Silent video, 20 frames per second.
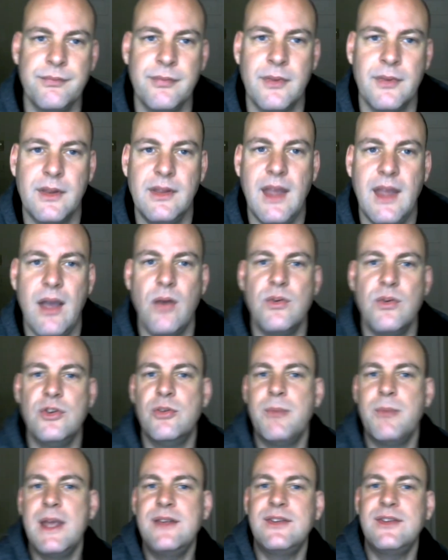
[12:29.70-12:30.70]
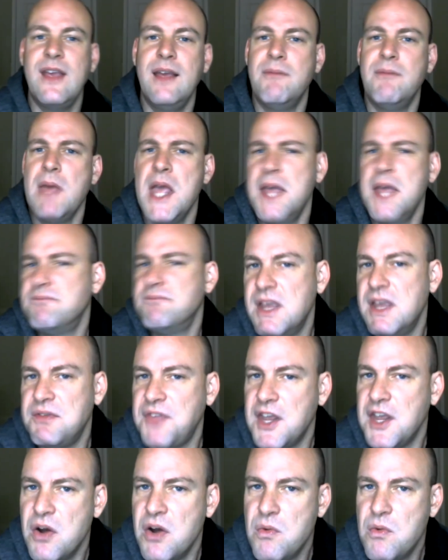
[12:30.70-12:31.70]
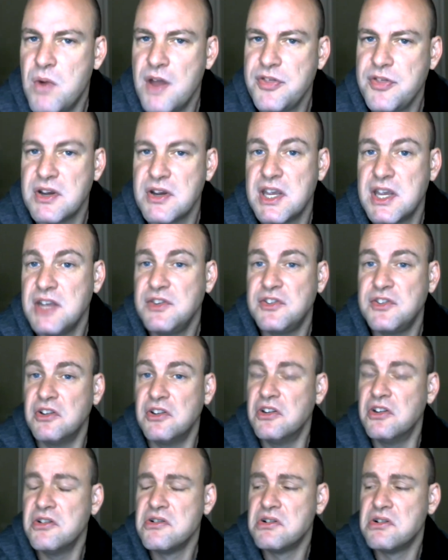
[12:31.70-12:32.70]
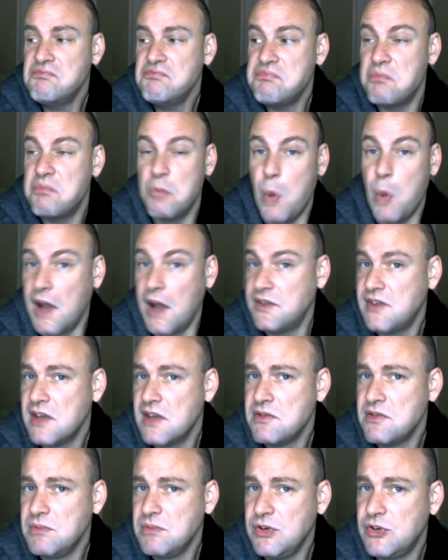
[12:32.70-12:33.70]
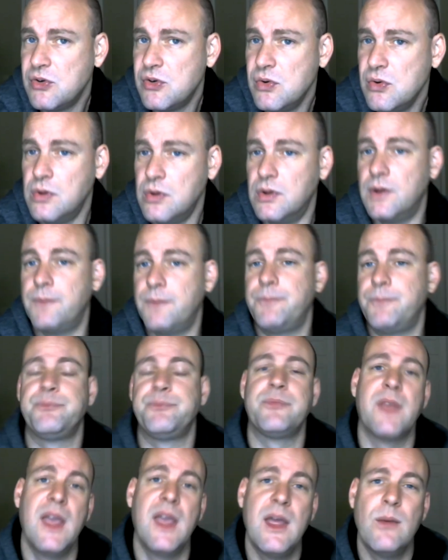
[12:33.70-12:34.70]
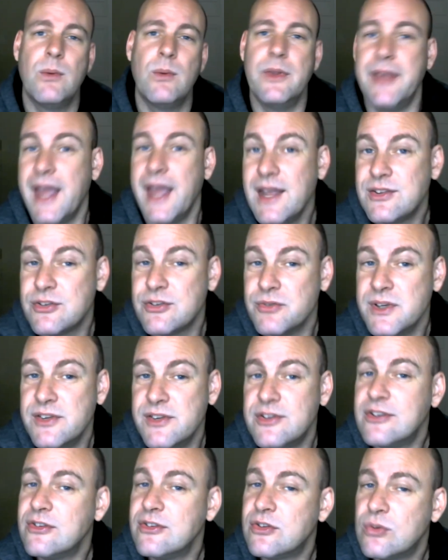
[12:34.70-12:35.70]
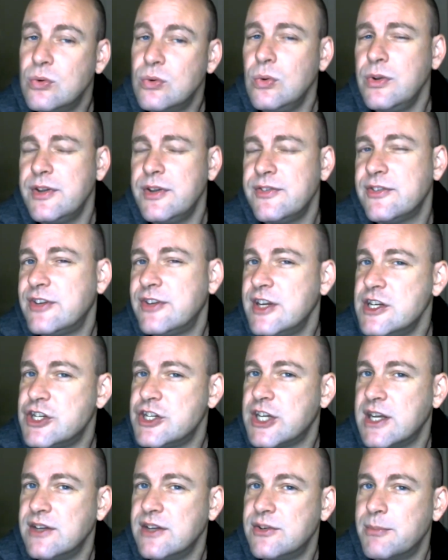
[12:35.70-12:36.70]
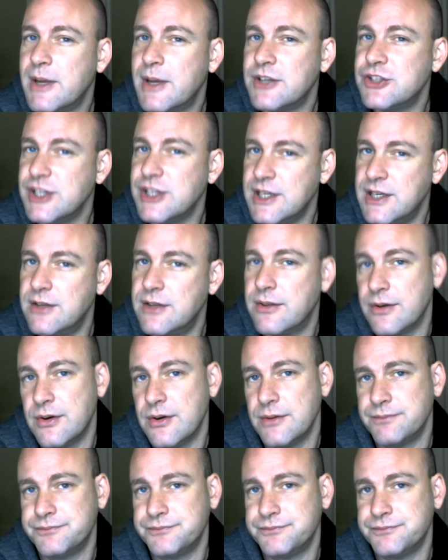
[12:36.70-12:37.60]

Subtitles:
Now, you may say, if they don't want their kids to learn, why send them to school? Well, the answer is, school doesn't teach kids much either.